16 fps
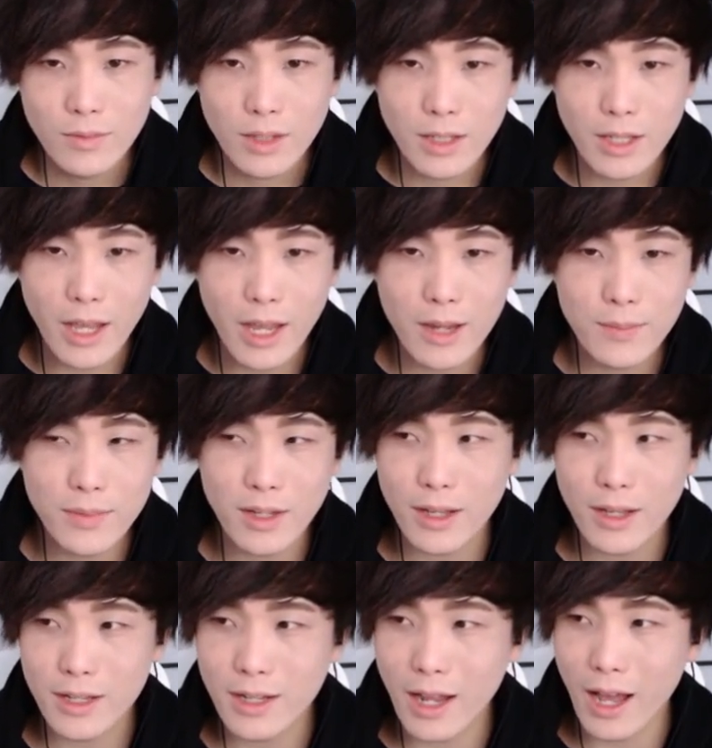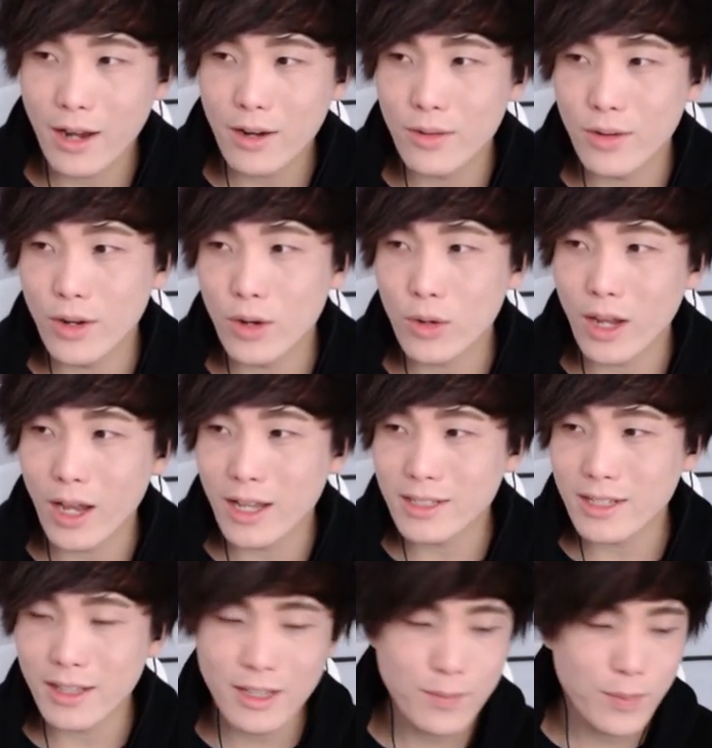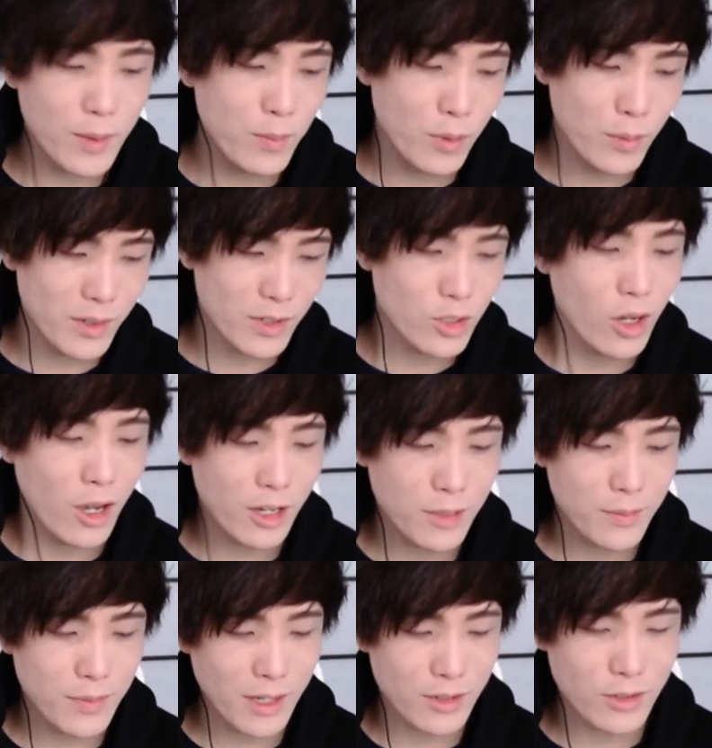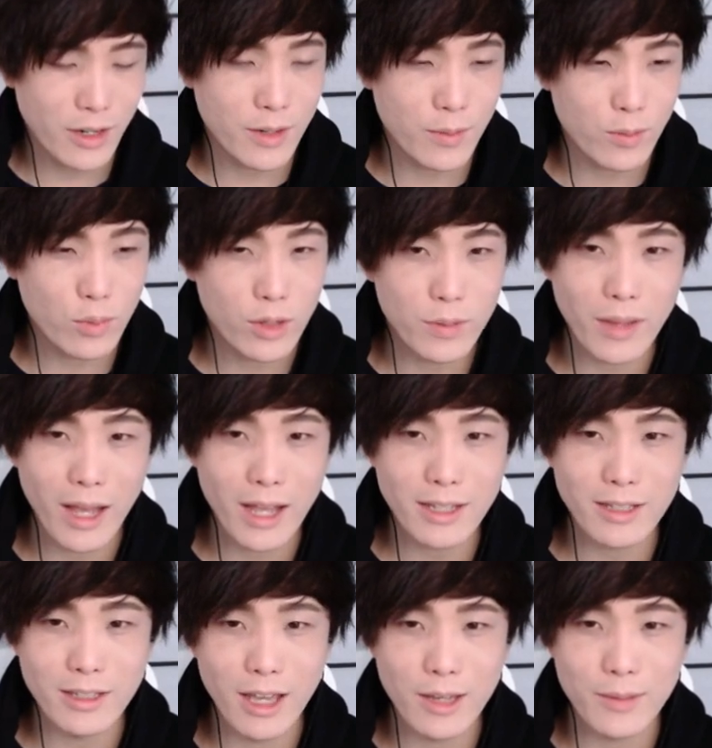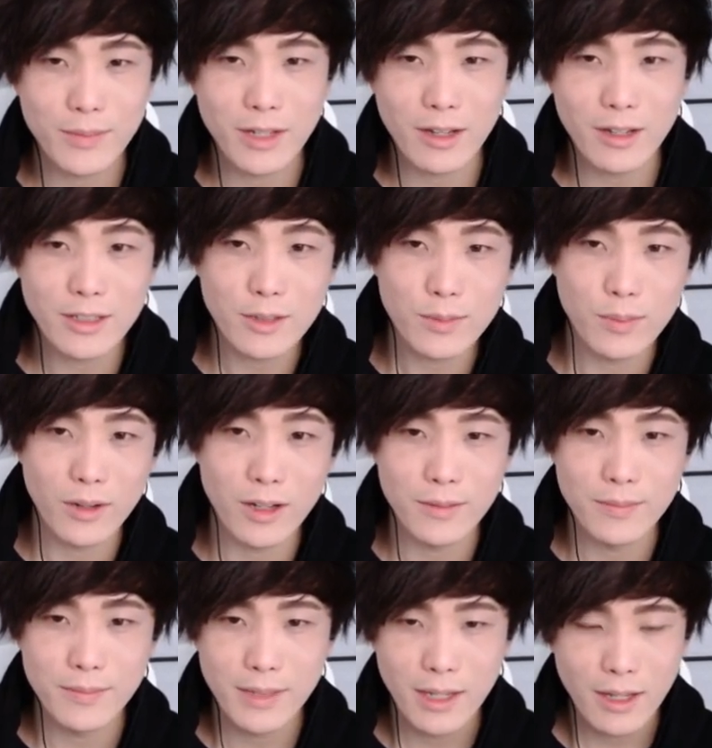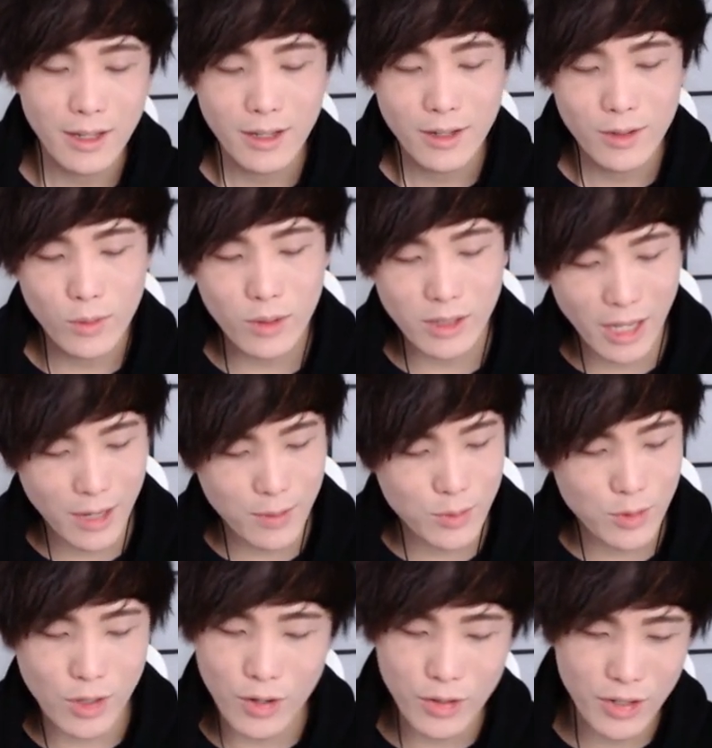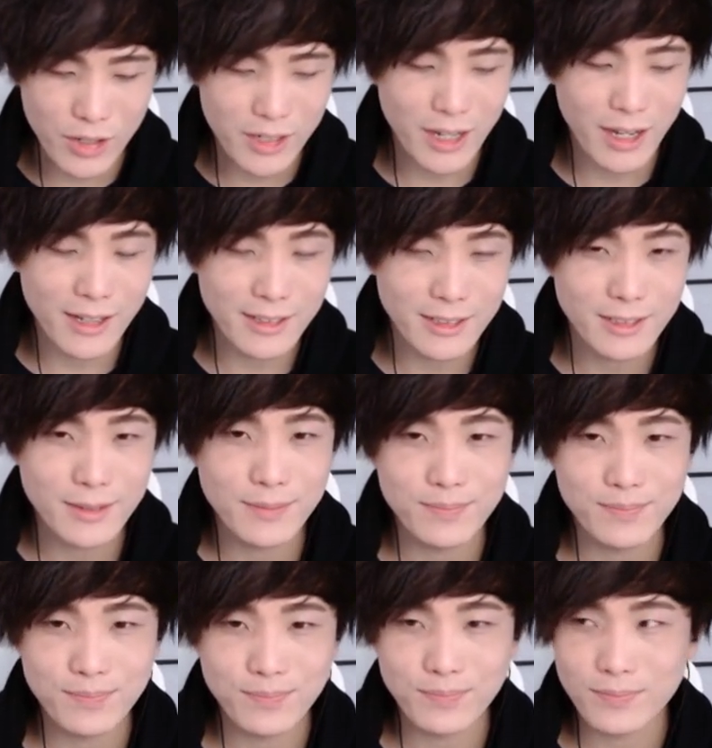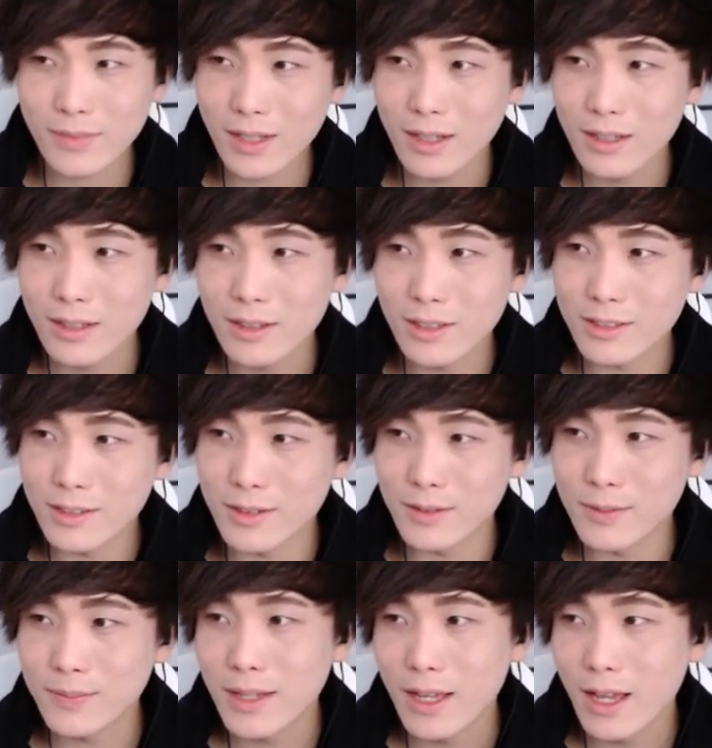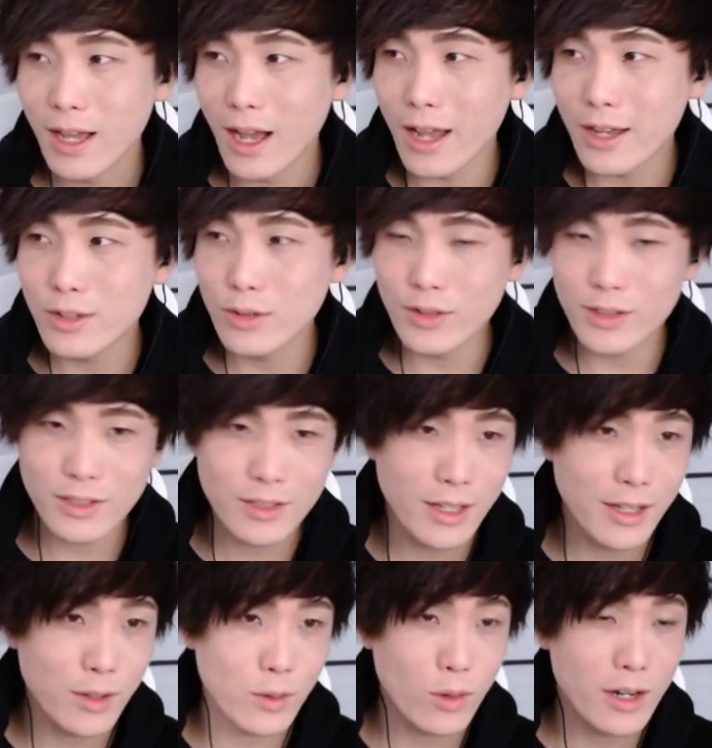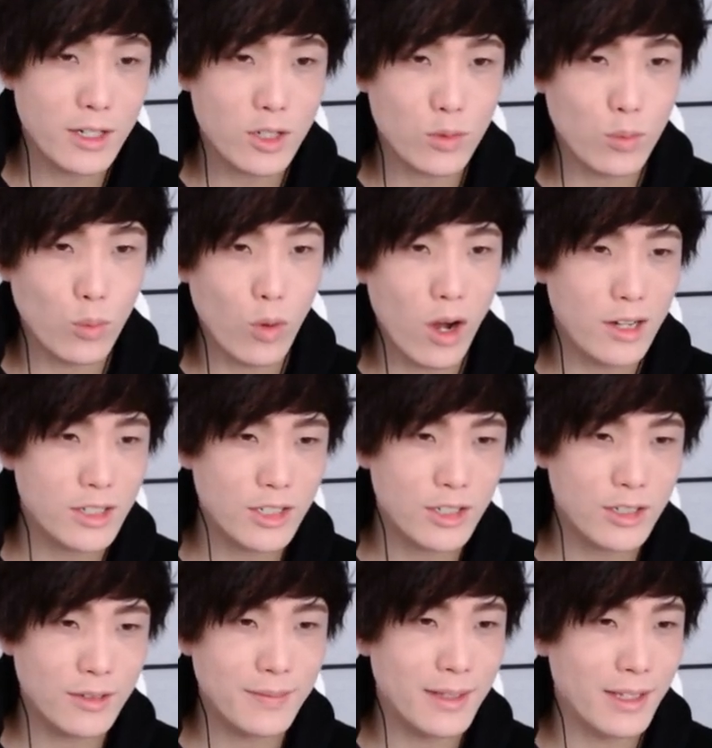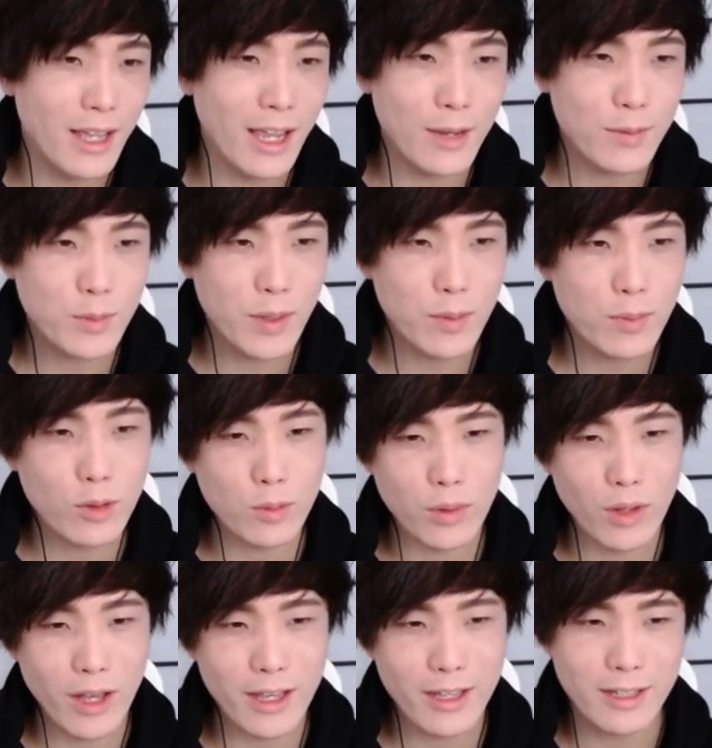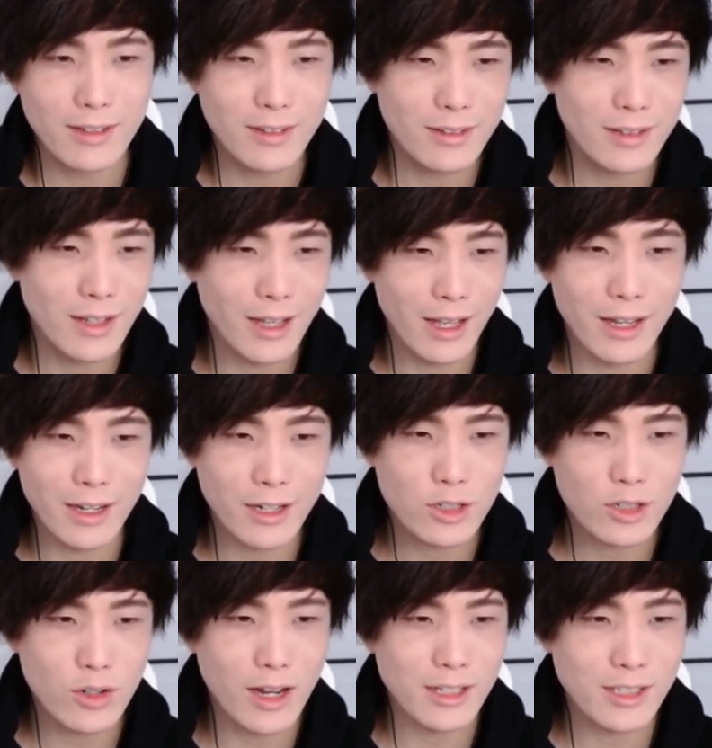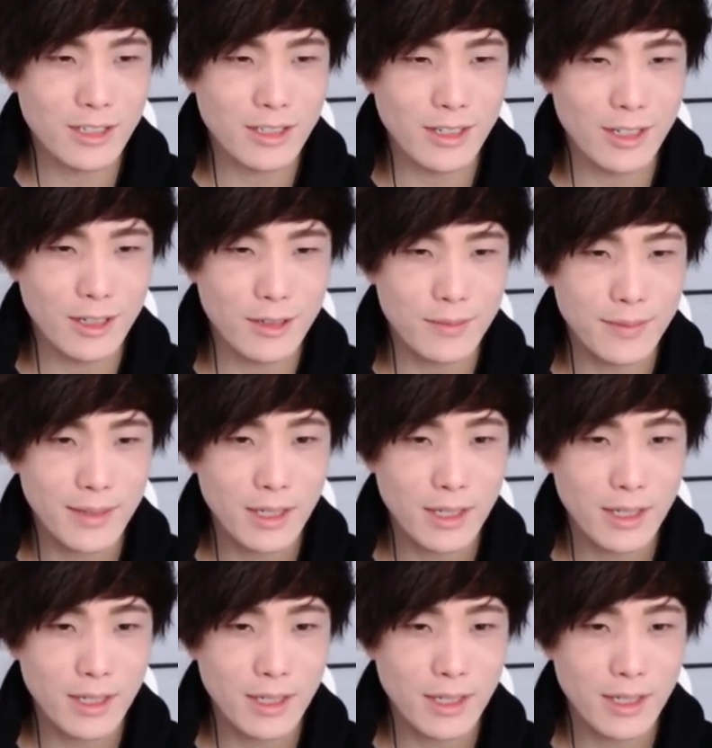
Game night? I don't know, guys. I think people have been talking about trying to bring back game nights, but what games are there, guys? Listen, I do this thing where I just watch the games people are playing and I try and see,